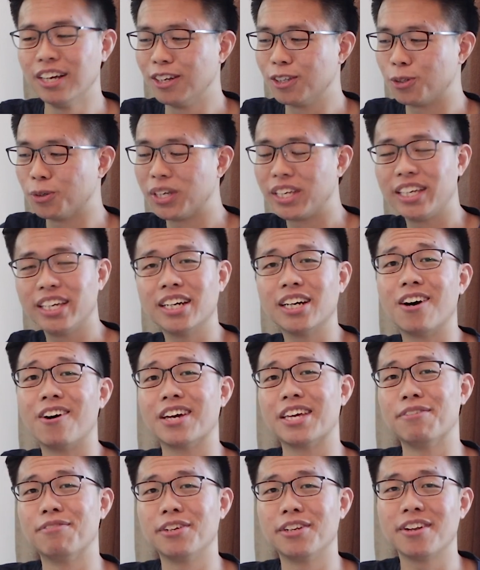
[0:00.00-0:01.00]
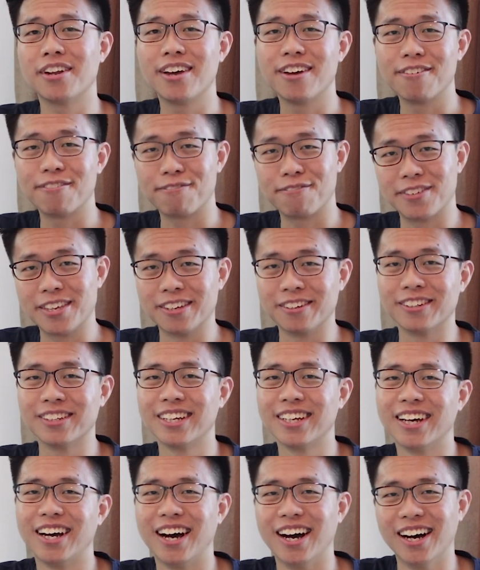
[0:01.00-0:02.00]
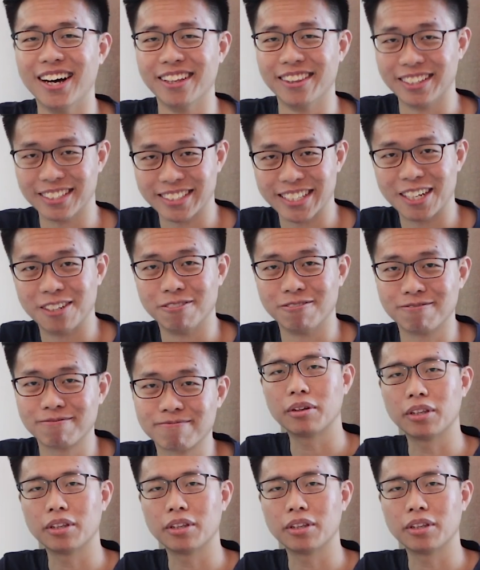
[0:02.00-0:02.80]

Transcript: to hear or even feel the sound.